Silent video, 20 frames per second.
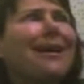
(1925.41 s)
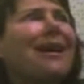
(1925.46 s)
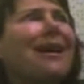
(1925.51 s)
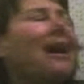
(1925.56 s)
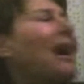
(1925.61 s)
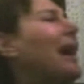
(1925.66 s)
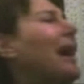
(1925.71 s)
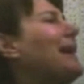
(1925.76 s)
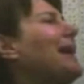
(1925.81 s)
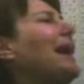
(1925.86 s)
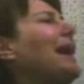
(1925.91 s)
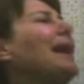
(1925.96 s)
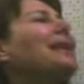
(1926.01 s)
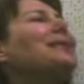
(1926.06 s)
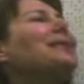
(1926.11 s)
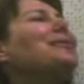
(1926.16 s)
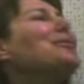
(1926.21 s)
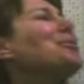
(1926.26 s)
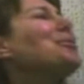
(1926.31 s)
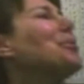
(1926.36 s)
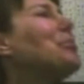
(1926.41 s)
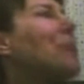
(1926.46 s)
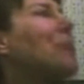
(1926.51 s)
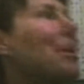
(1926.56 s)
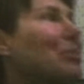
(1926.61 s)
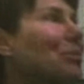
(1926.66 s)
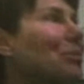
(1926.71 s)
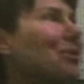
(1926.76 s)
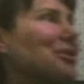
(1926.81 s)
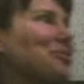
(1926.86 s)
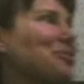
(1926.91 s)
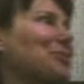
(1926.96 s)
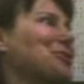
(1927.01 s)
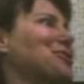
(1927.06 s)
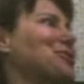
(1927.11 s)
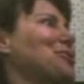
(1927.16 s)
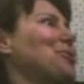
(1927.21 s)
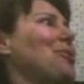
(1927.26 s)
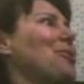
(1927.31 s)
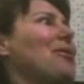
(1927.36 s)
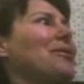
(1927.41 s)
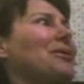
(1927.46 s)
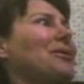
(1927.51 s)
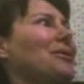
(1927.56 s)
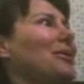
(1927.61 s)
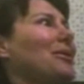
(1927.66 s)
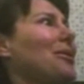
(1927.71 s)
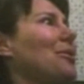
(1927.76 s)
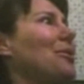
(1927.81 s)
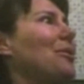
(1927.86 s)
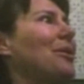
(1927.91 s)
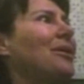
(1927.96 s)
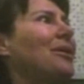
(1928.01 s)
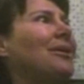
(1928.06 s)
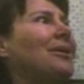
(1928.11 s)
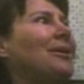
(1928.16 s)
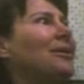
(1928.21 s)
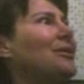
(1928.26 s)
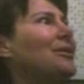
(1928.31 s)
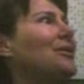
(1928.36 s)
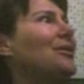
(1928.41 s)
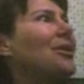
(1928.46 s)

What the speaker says: I can't even remember. It's been so long ago, You